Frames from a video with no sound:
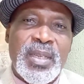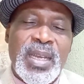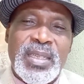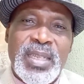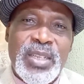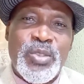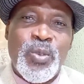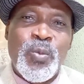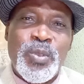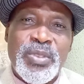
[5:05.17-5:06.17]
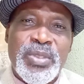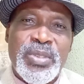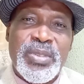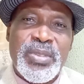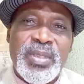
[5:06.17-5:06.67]
that. And there are some
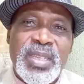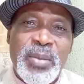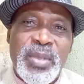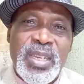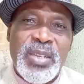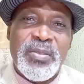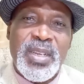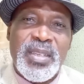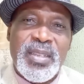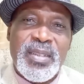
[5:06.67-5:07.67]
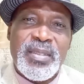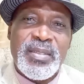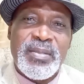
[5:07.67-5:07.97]
wounds that may never heal.